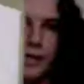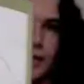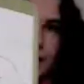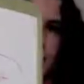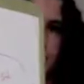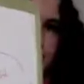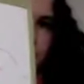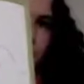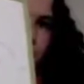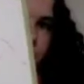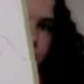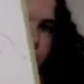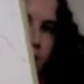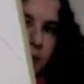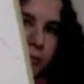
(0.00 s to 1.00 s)
is
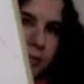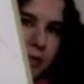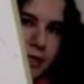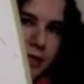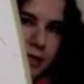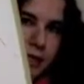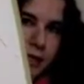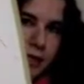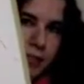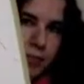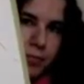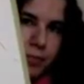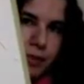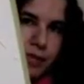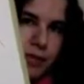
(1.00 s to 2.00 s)
going to be the
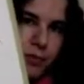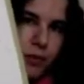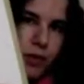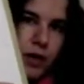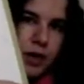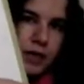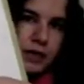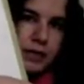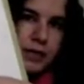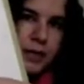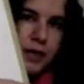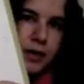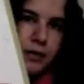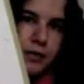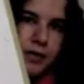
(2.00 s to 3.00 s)
big one
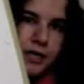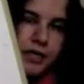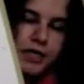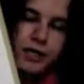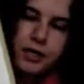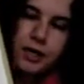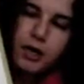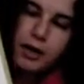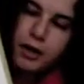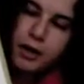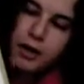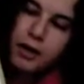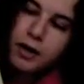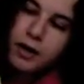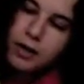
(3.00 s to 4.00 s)
down here,
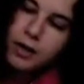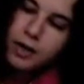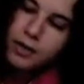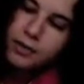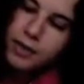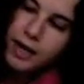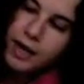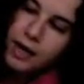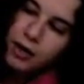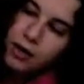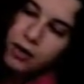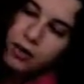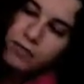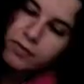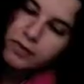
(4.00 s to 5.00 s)
not
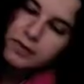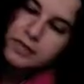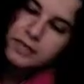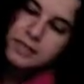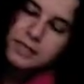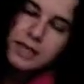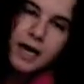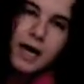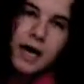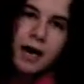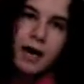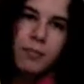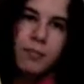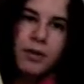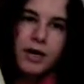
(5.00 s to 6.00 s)
over the
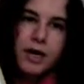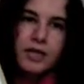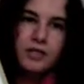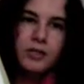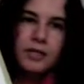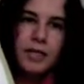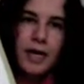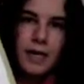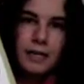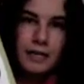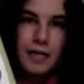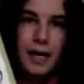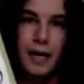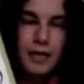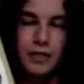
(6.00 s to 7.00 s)
sa, but actually
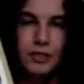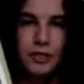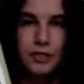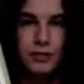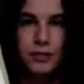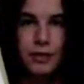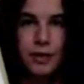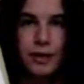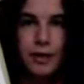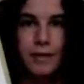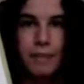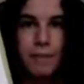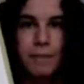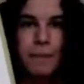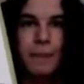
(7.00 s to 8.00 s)
attached to it.
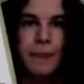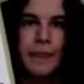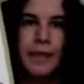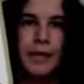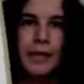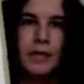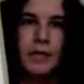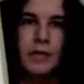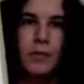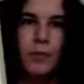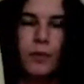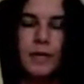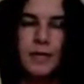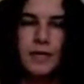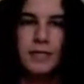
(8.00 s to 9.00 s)

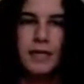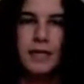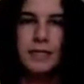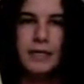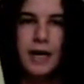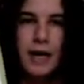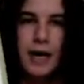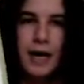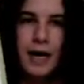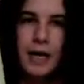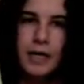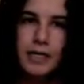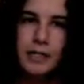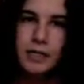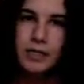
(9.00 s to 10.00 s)
When it's
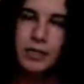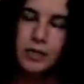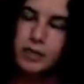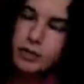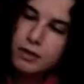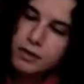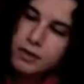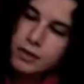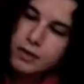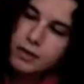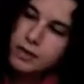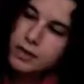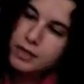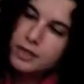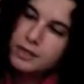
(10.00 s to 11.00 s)
attached,
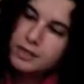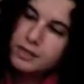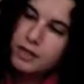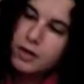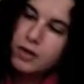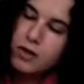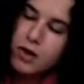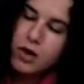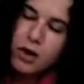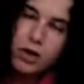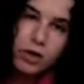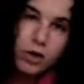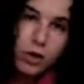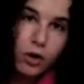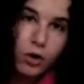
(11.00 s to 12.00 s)
it's the
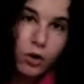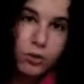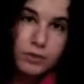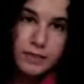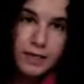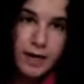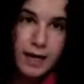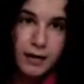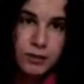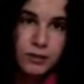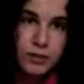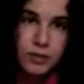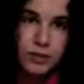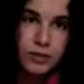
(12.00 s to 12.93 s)
long O sound. So